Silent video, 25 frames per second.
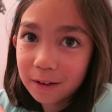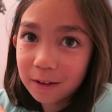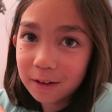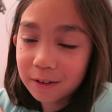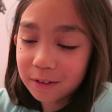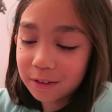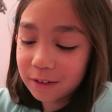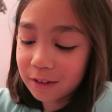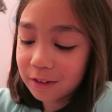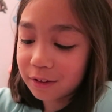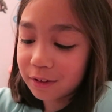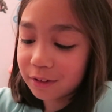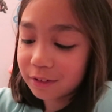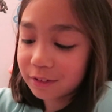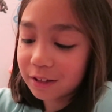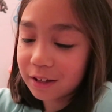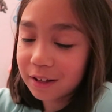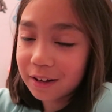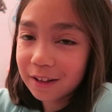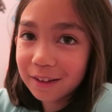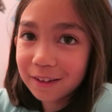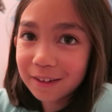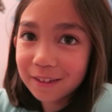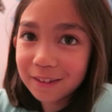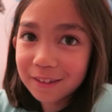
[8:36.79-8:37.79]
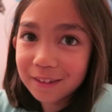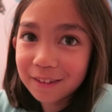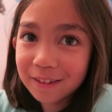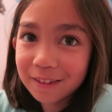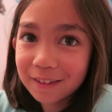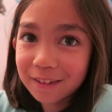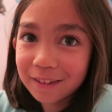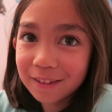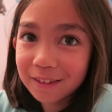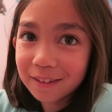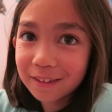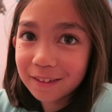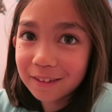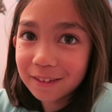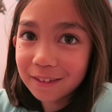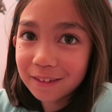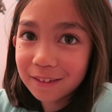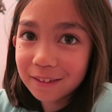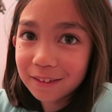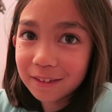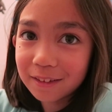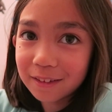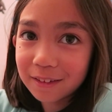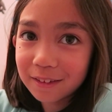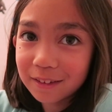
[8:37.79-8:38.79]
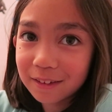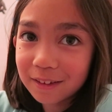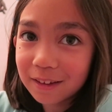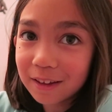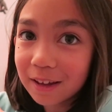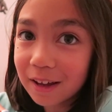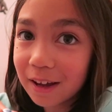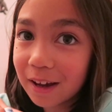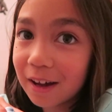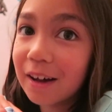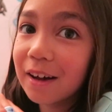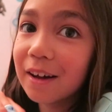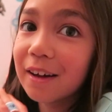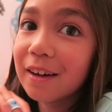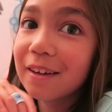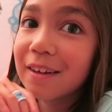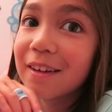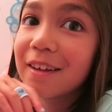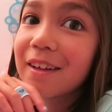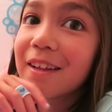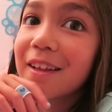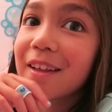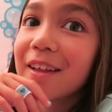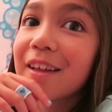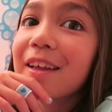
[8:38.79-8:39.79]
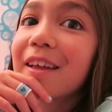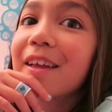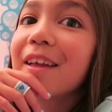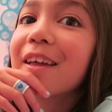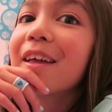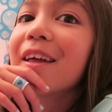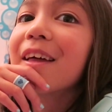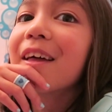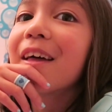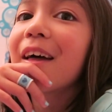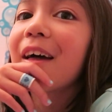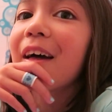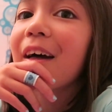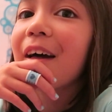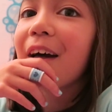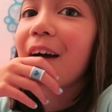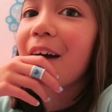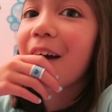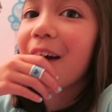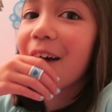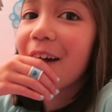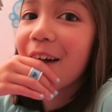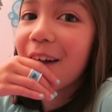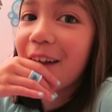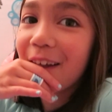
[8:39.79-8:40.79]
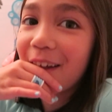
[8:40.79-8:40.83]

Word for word: Because I looked at it. You can see through the paper? Yeah. Oh, wow.